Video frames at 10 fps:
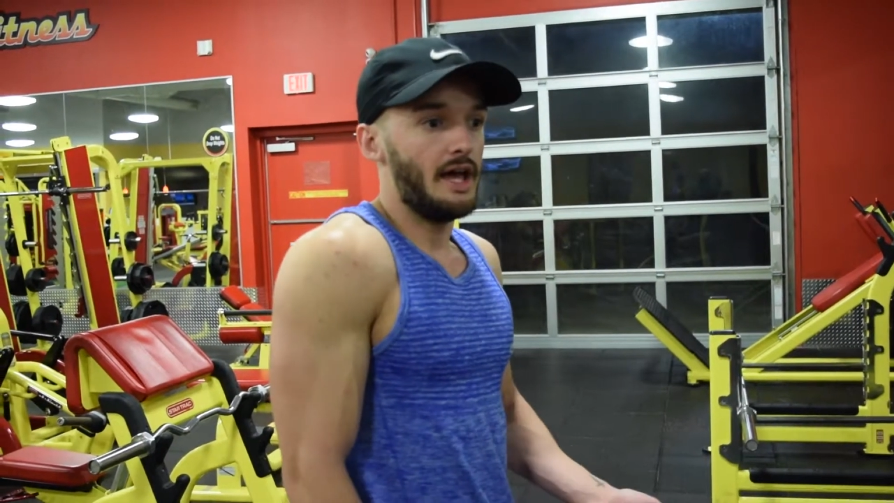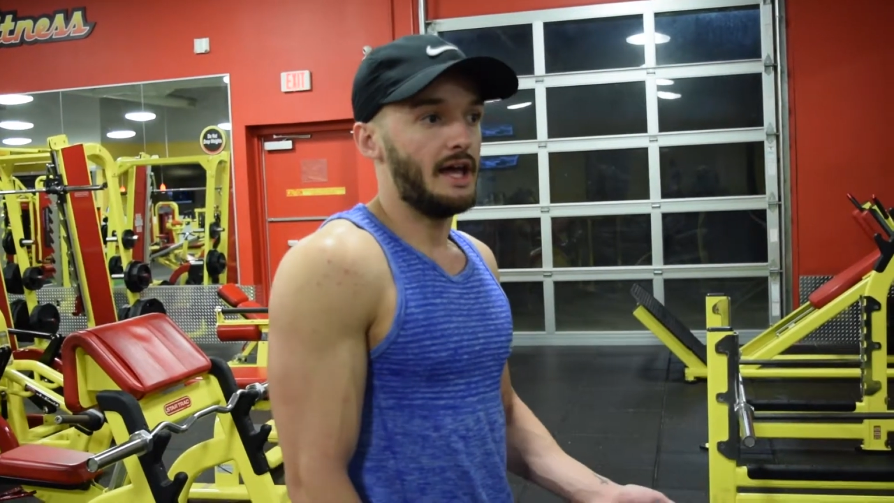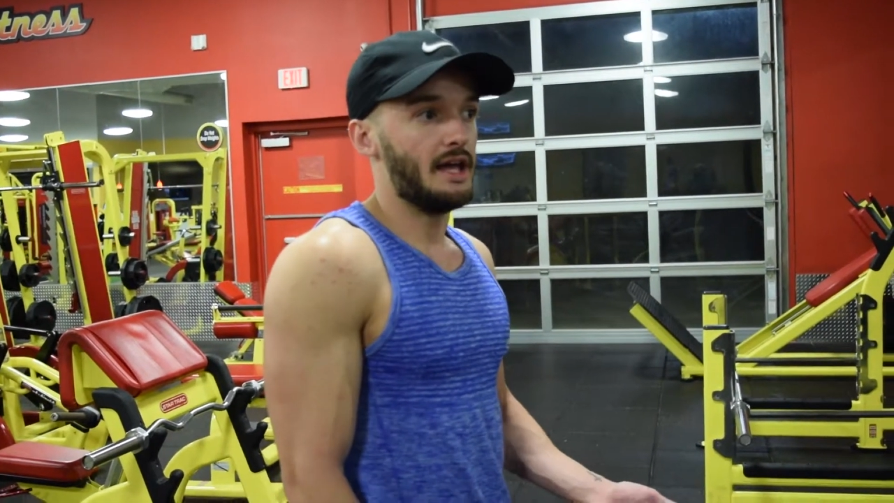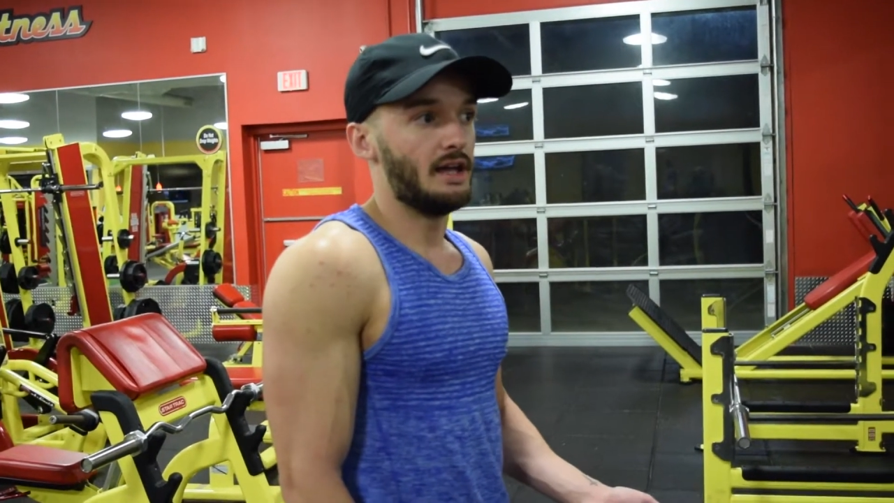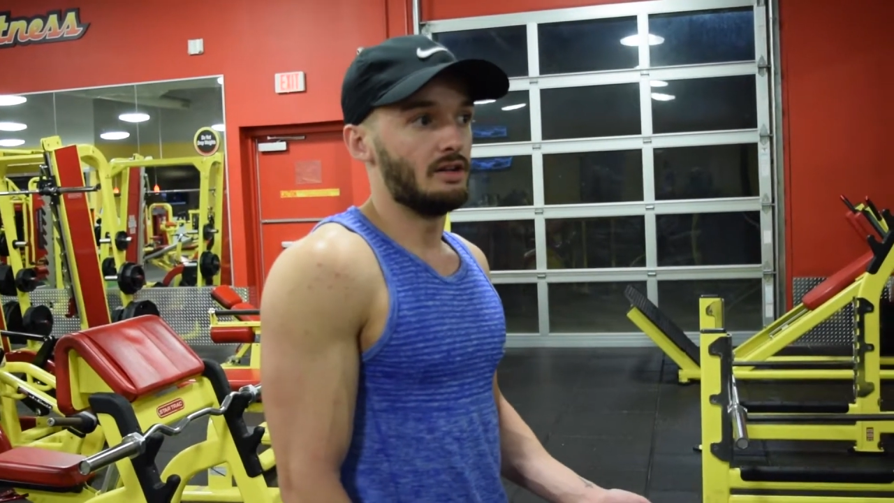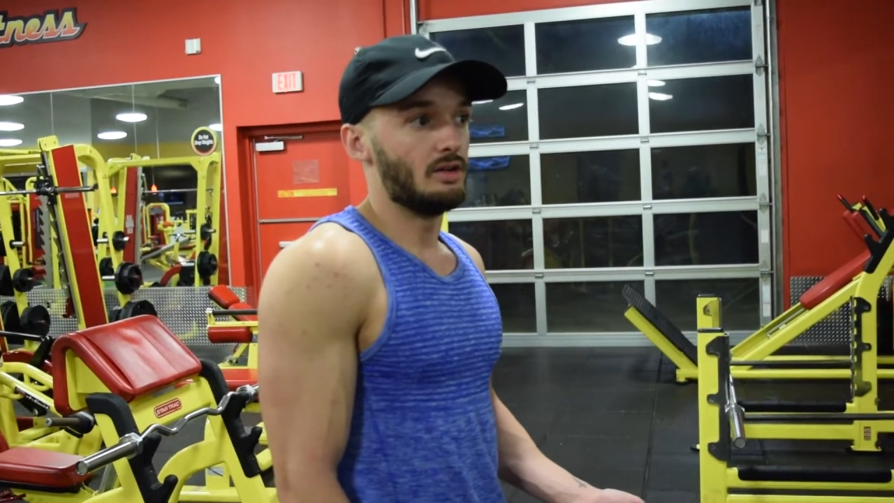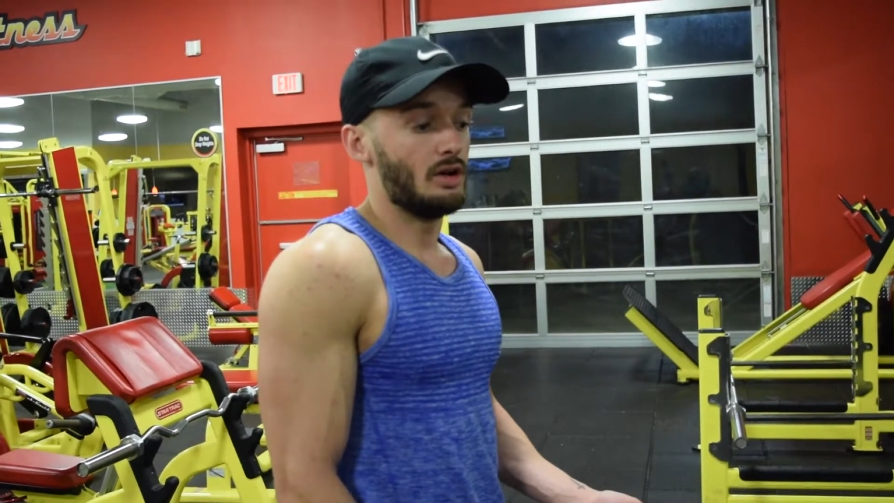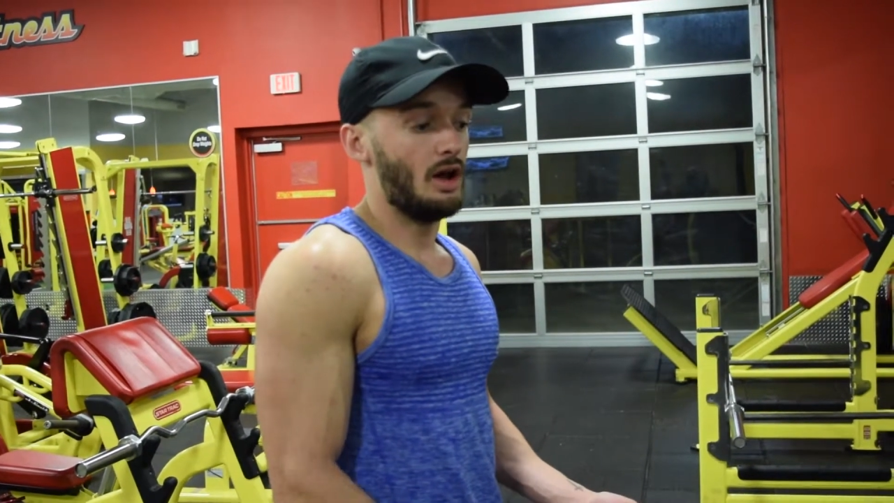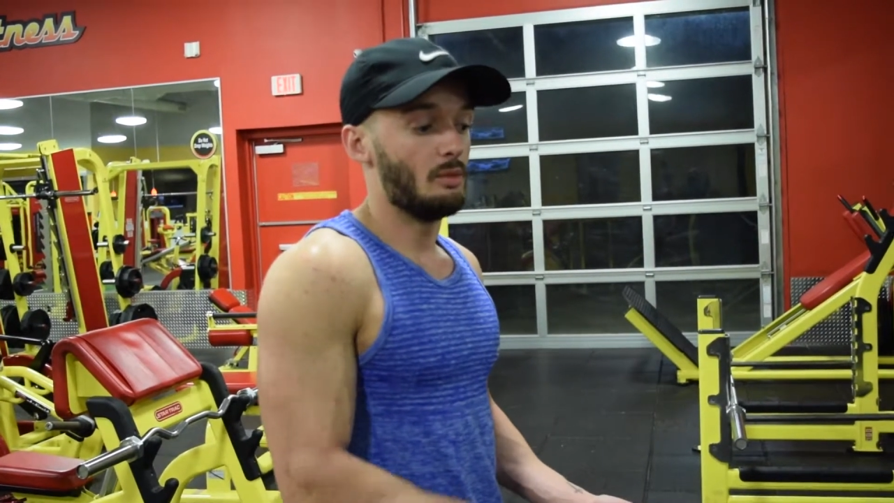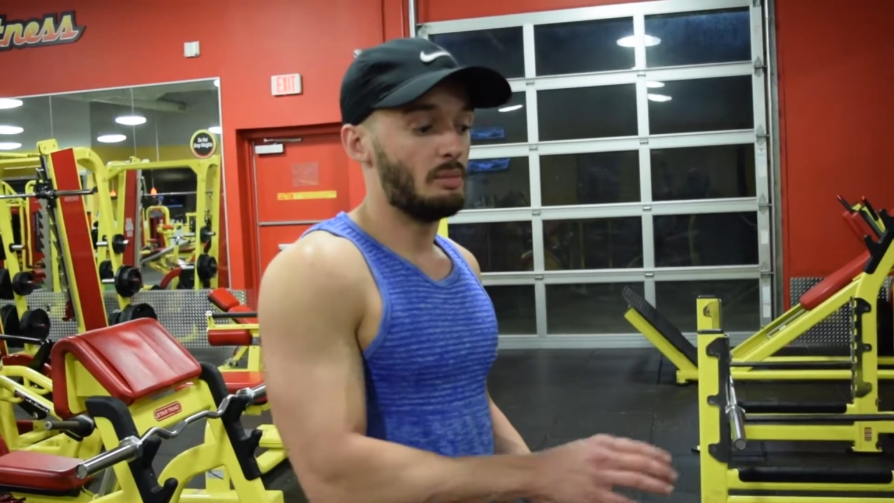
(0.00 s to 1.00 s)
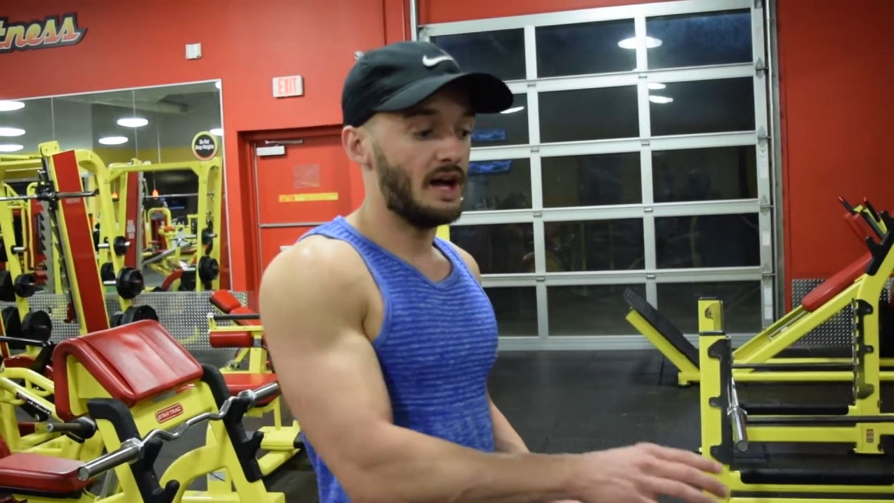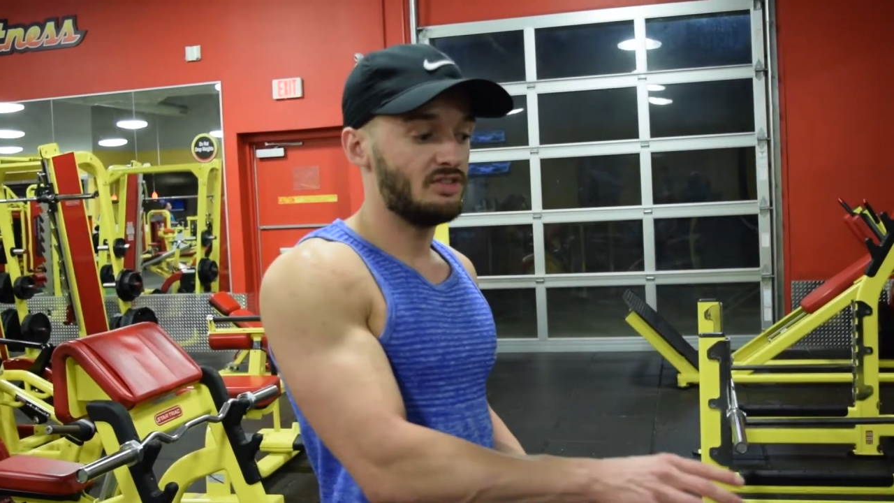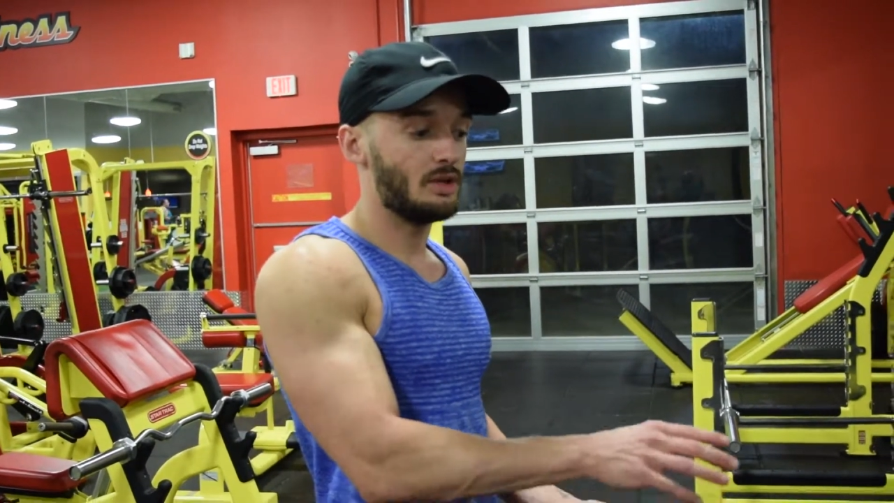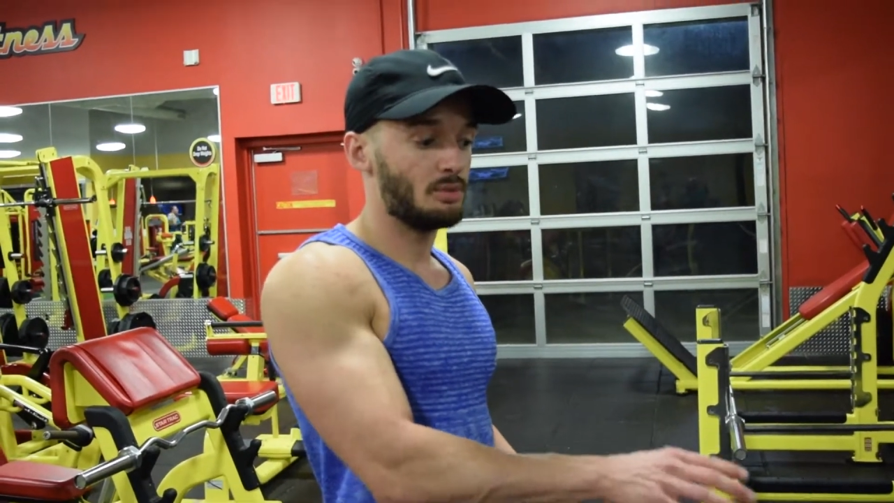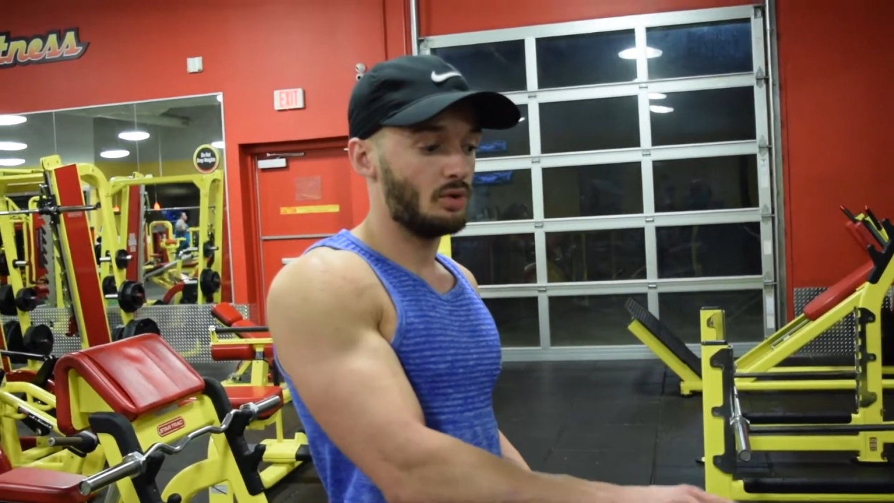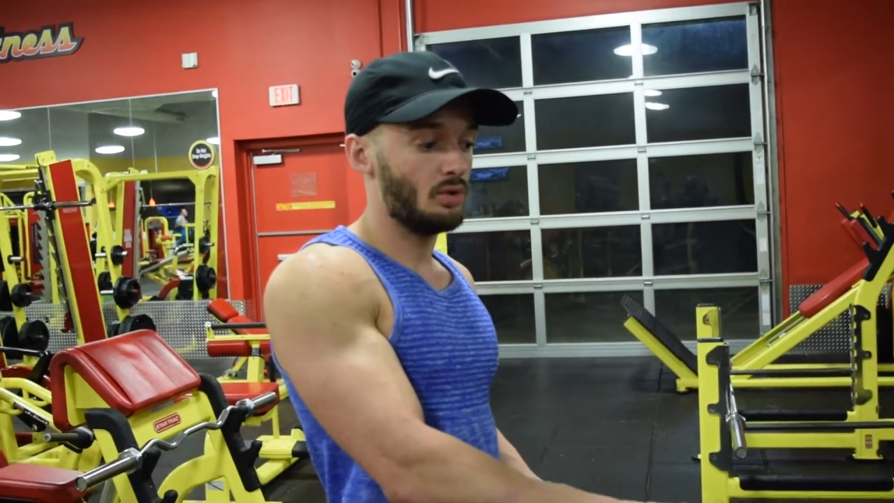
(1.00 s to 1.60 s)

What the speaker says: And on bicep